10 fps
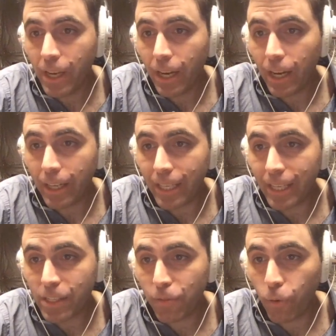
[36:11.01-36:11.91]

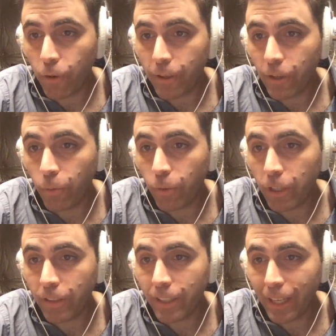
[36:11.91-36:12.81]
ES4 and no one
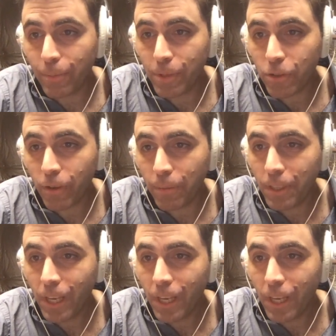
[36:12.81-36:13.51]
called it ECMAScript,